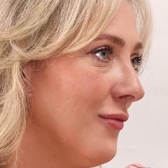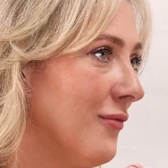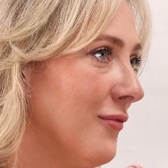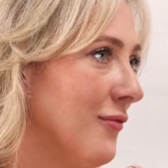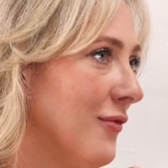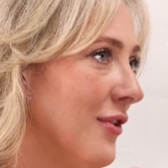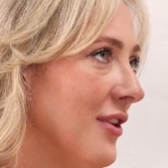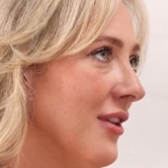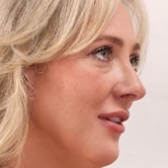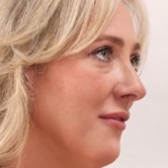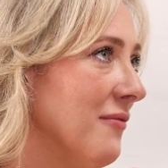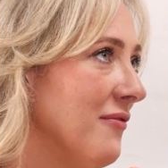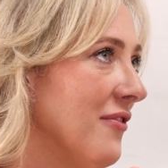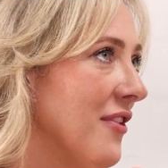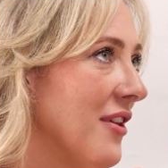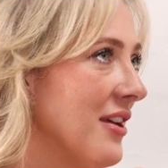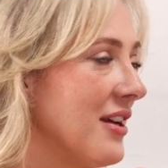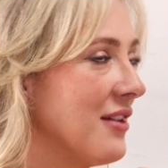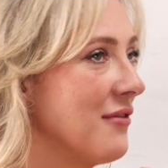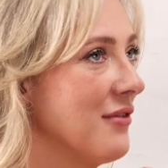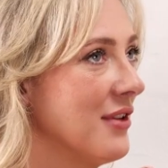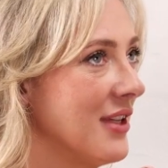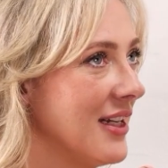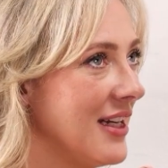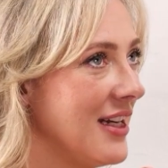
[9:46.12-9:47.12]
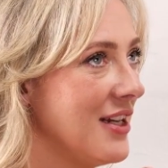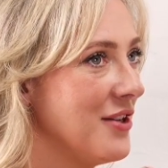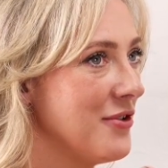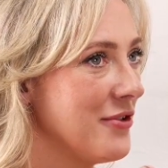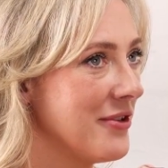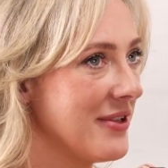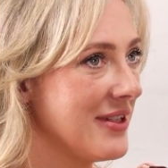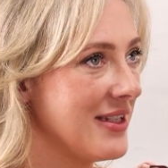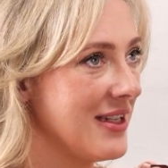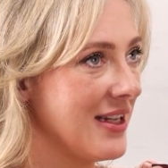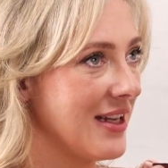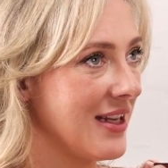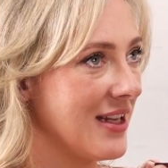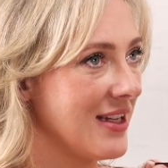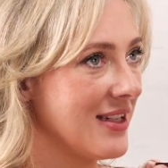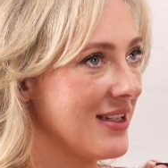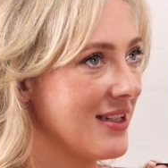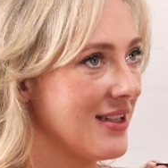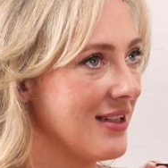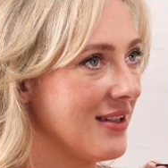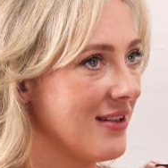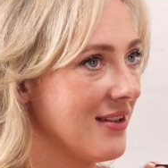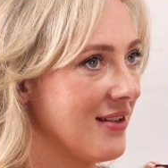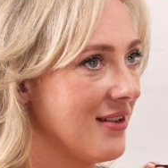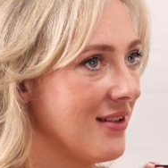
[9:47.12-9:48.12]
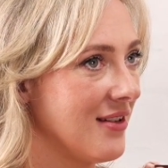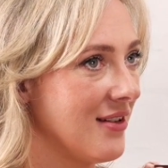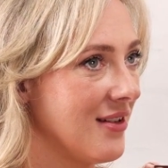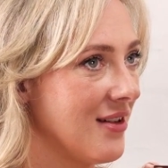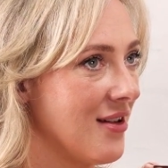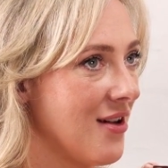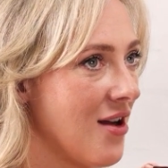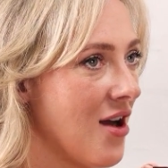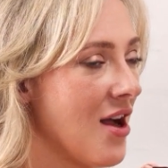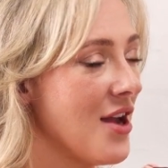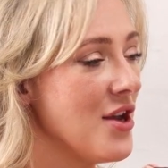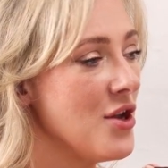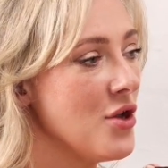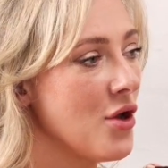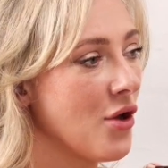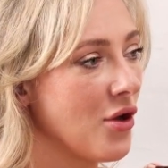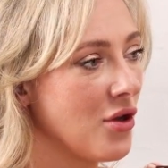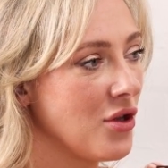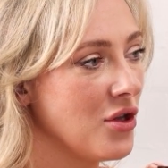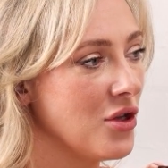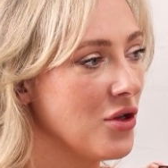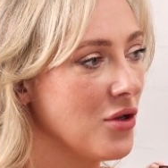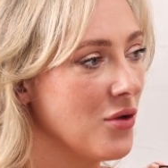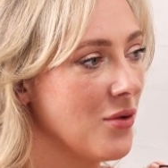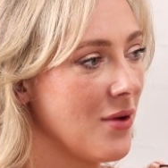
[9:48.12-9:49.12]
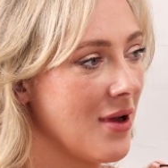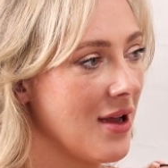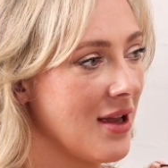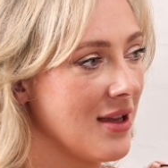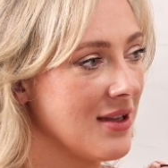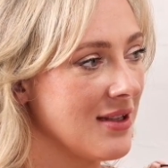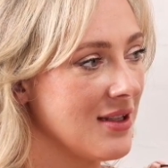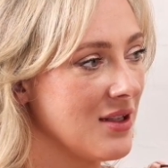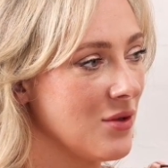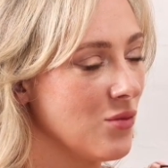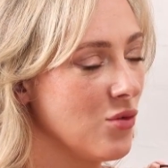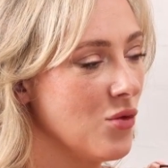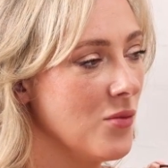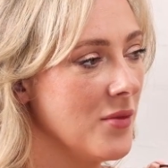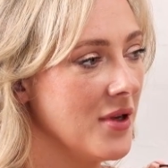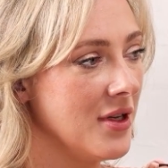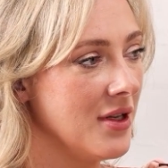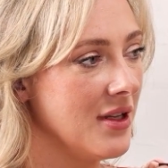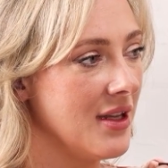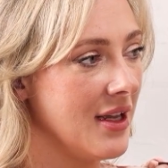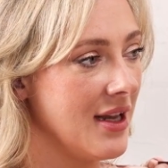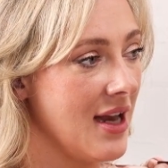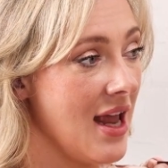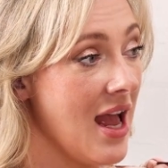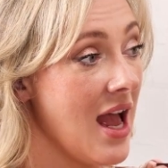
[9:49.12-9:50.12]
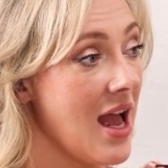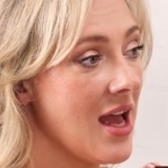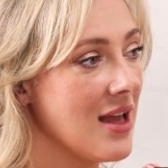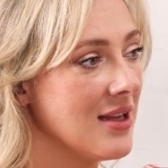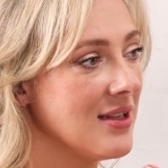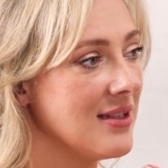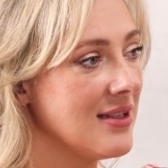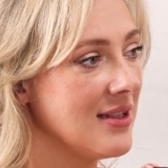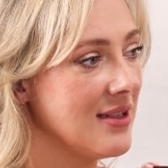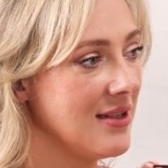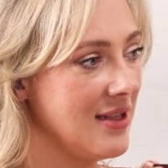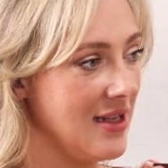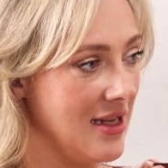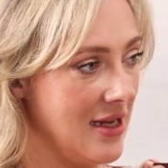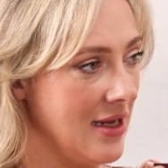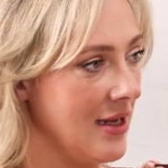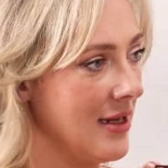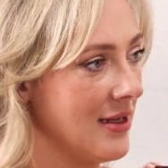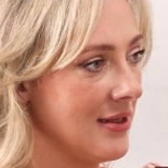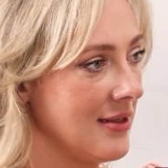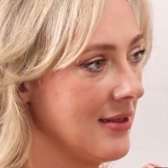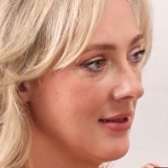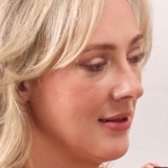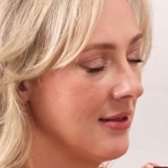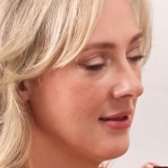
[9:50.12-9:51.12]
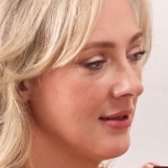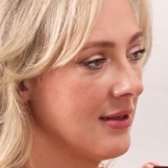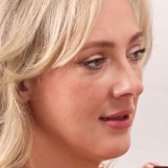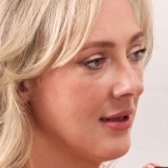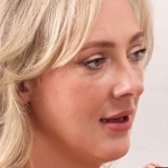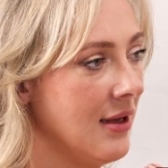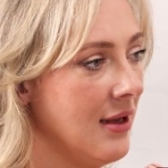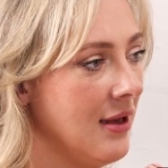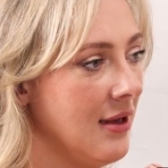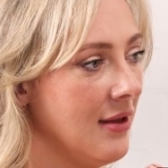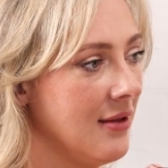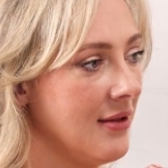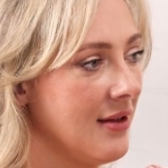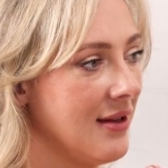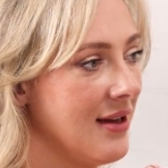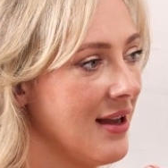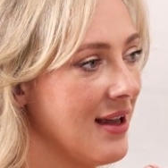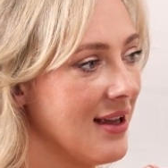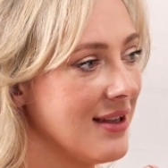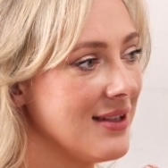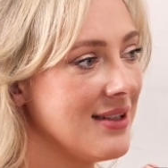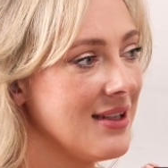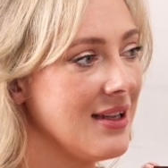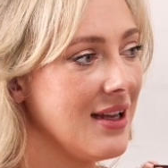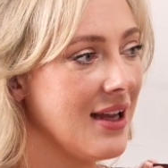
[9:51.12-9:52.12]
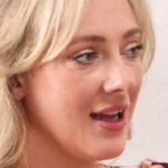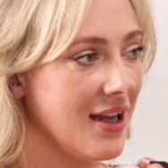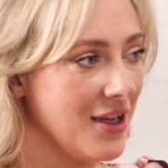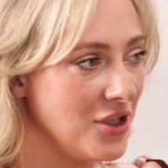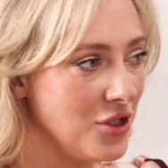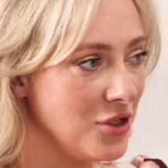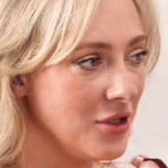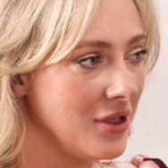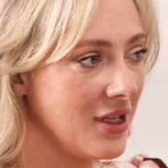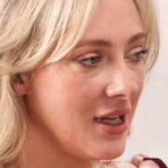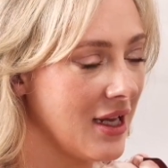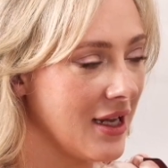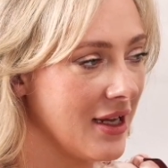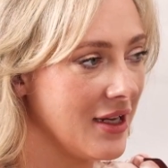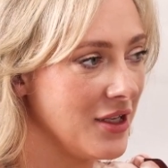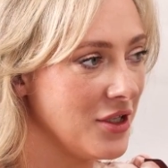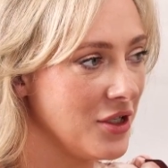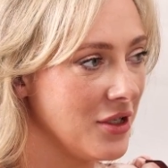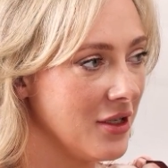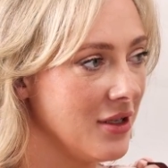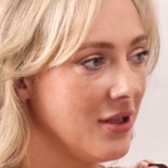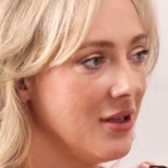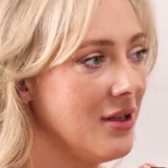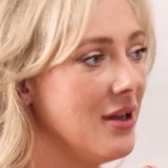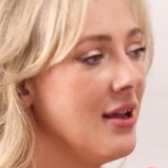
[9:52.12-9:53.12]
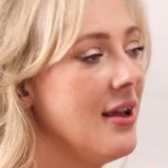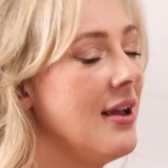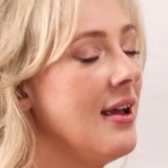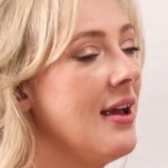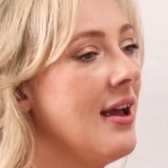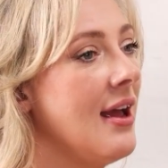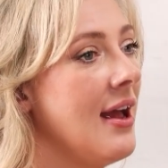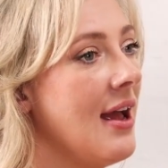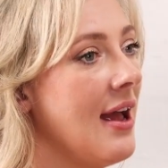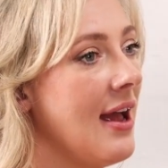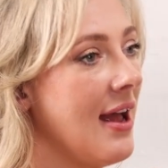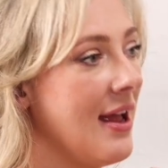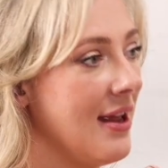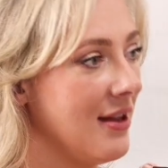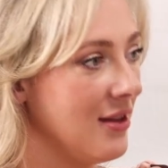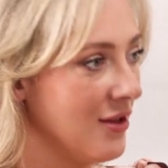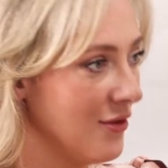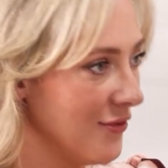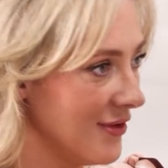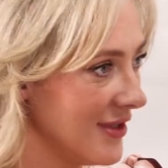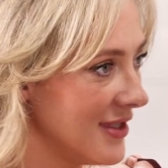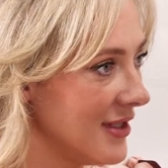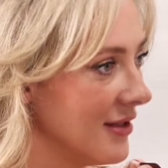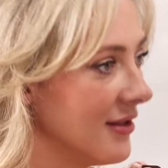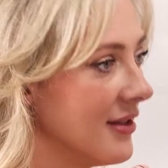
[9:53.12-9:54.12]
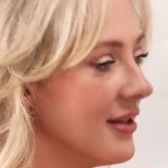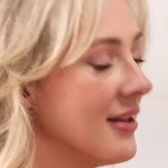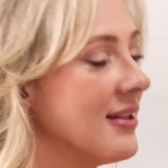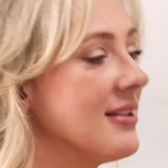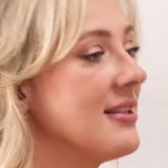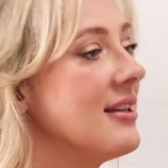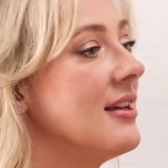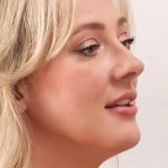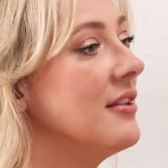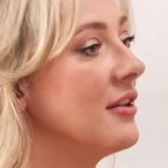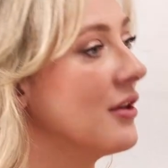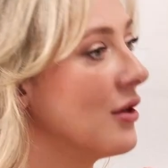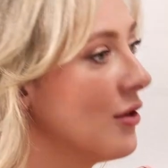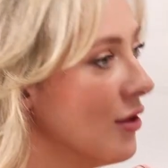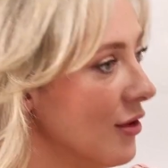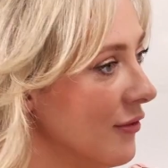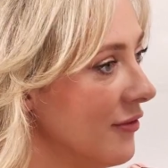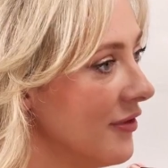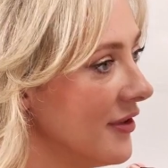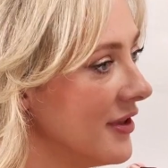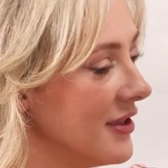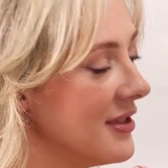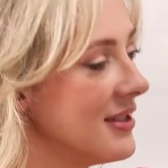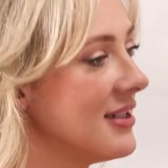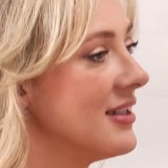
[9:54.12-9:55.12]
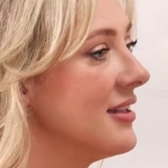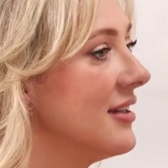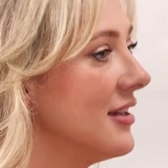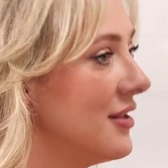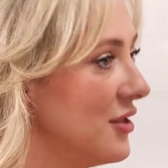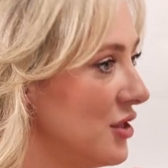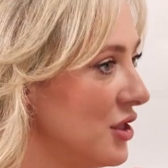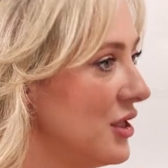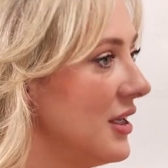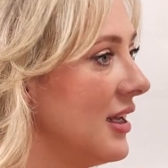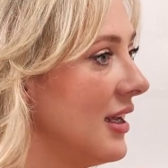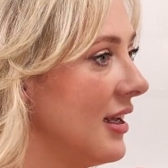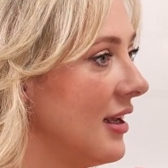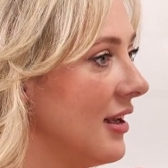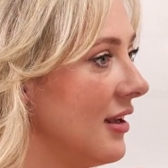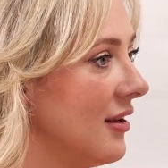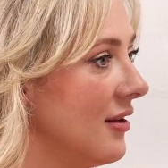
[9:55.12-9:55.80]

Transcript: what I'm finding really interesting is I know you as the woman that has the answers, that has the education and the resilience and the confidence to then share.